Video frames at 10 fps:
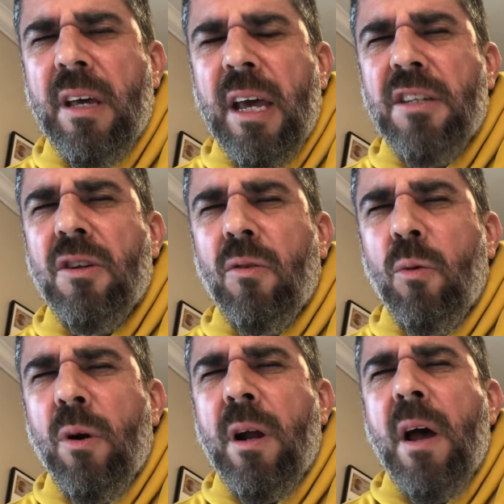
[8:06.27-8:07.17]
And so,
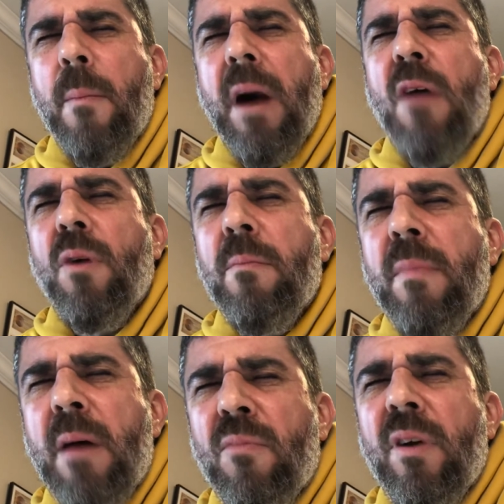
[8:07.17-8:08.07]
Lord, by
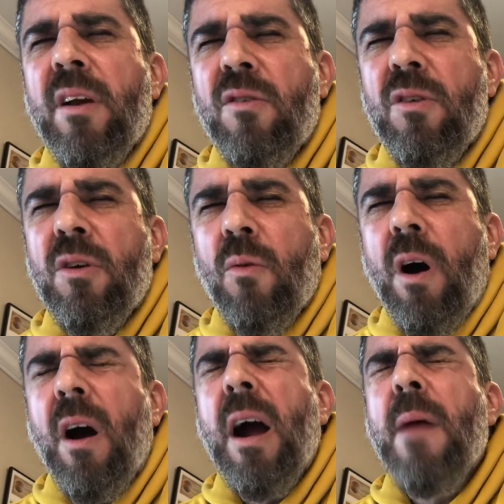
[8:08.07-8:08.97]
remembering who you
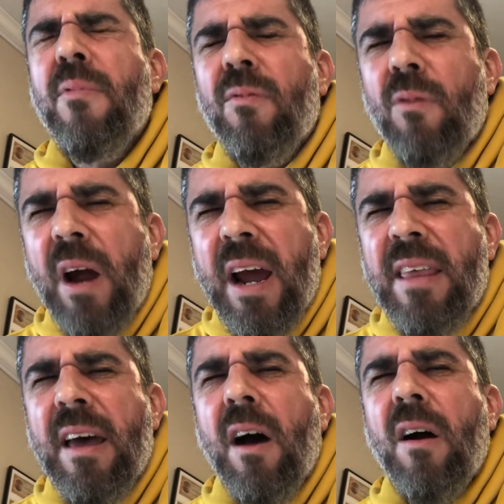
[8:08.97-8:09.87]
are, I pray
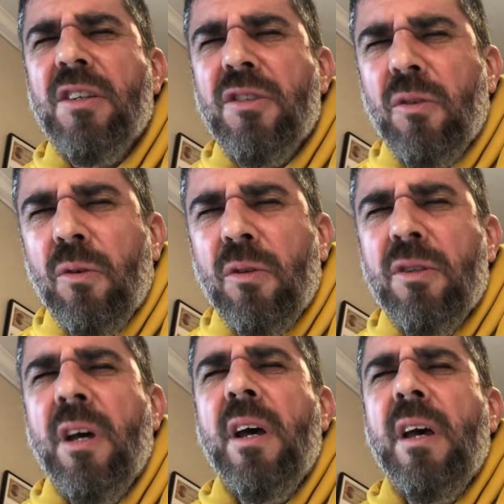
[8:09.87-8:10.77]
that our souls